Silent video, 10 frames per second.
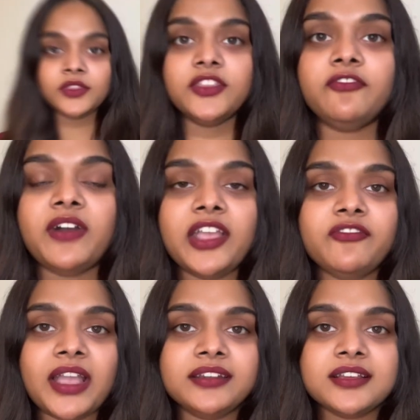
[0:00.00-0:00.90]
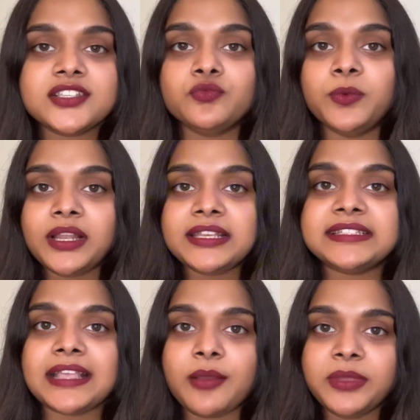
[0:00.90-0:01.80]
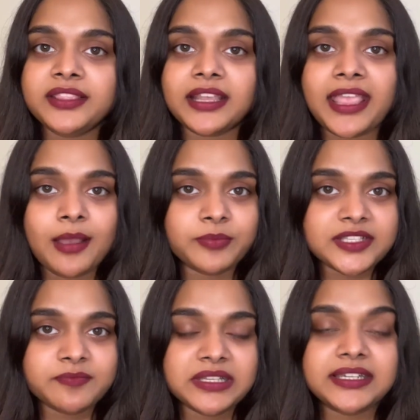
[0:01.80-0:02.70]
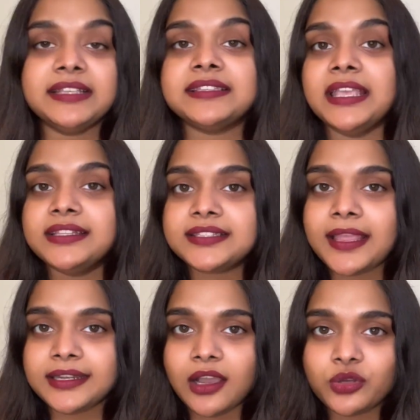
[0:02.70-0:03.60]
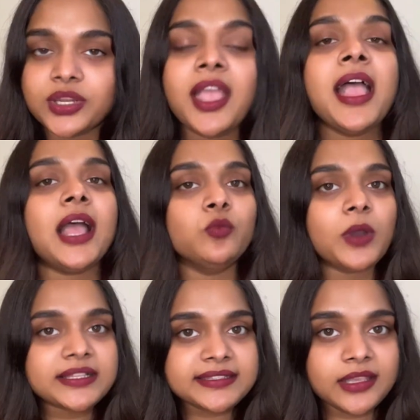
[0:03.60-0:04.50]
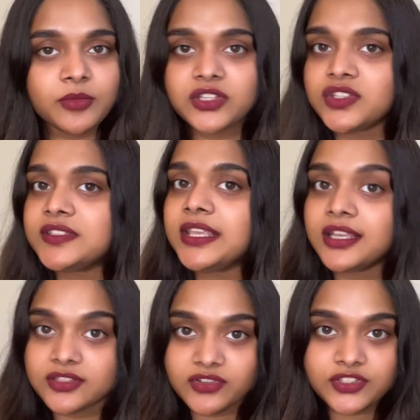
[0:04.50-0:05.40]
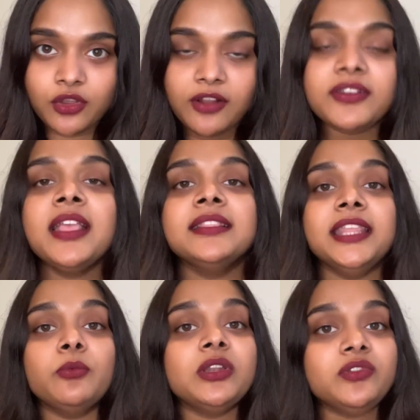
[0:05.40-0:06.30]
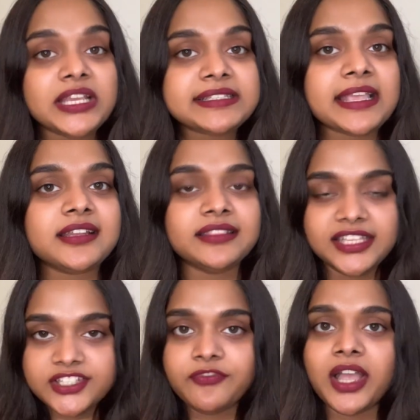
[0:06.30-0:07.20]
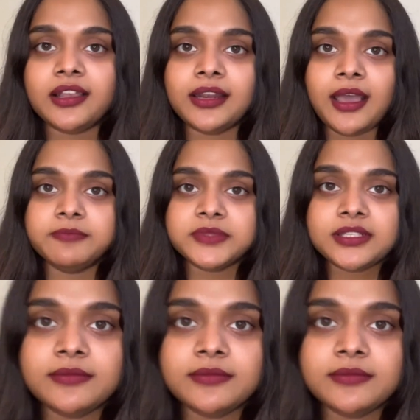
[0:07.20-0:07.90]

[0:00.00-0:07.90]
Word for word: The firefighters will examine the campus buildings inside out and once the emergency is resolved, resolved, they will reset these fire alarms.